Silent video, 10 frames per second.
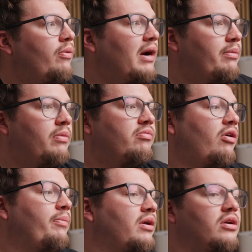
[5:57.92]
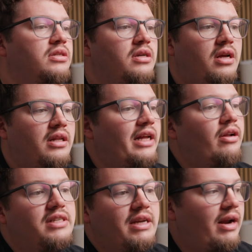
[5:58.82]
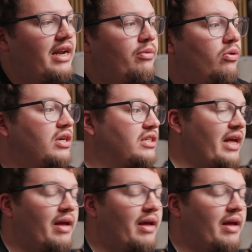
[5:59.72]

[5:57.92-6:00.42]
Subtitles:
MacBook Pro, because they don't sell that anymore because the